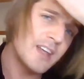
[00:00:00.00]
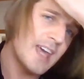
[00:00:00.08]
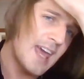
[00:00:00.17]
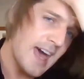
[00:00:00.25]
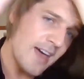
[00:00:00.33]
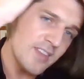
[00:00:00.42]

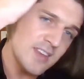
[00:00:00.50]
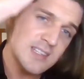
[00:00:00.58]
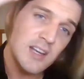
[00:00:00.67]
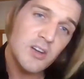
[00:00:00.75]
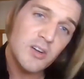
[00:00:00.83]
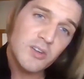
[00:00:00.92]
flicky hair, this
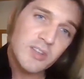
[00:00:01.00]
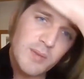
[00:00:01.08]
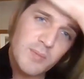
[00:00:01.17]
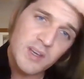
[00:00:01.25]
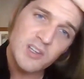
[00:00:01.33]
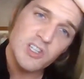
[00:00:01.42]
can look
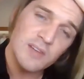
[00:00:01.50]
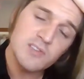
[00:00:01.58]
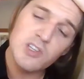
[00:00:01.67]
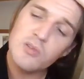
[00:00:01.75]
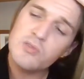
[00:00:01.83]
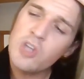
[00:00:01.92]
great because you don't have
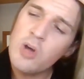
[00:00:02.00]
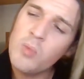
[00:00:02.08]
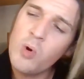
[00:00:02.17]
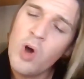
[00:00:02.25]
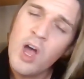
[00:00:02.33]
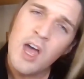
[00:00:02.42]
to use no
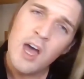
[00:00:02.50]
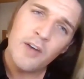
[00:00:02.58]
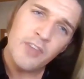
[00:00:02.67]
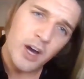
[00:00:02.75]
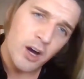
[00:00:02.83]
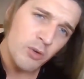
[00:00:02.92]
more
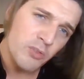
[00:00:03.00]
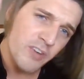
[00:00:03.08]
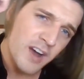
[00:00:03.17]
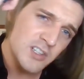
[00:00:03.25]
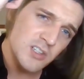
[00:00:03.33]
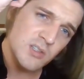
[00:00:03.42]
of that
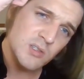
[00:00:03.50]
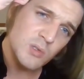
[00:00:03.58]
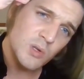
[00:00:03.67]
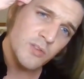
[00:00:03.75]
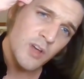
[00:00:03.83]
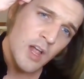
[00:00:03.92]
old-fashioned
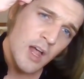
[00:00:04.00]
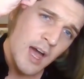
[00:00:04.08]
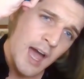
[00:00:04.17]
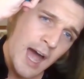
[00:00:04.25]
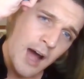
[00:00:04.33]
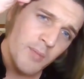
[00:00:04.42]
sort of.
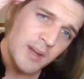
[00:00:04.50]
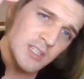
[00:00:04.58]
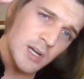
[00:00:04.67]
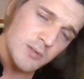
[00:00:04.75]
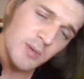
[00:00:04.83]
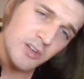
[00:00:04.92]
How many
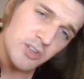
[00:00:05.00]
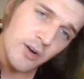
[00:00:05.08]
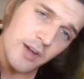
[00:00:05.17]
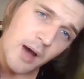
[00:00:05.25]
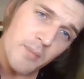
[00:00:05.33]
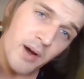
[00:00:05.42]
times, I mean,
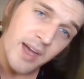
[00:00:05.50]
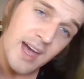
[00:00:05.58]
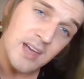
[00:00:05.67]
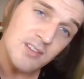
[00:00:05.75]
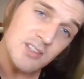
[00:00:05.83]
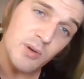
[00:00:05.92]
growing up, my
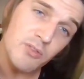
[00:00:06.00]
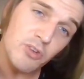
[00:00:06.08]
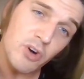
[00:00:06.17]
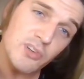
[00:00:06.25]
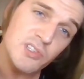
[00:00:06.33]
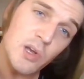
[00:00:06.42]
hair used to be
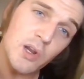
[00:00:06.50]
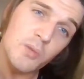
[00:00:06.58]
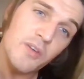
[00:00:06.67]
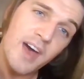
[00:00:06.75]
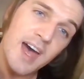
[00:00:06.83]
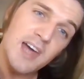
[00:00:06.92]
rock solid
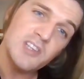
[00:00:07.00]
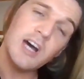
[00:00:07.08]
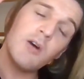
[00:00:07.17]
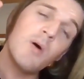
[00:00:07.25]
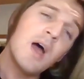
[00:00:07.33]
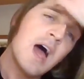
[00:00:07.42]
with hair
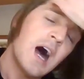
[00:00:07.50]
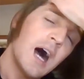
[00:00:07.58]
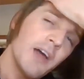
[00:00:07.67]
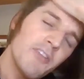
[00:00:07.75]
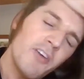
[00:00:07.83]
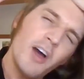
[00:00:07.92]
gel.
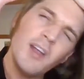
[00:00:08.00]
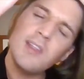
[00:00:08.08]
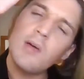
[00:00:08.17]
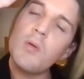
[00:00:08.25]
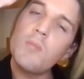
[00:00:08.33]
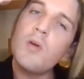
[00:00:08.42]
I find
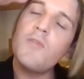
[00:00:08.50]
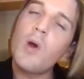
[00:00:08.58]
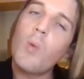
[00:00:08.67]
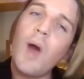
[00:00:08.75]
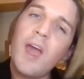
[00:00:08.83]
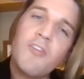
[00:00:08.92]
that we're moving
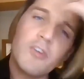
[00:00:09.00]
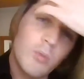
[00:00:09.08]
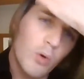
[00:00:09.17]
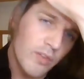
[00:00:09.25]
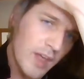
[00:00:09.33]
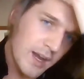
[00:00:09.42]
away
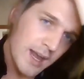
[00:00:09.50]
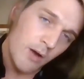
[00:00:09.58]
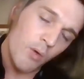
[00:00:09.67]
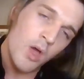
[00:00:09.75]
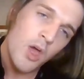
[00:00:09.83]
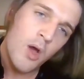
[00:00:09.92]
from all of that now.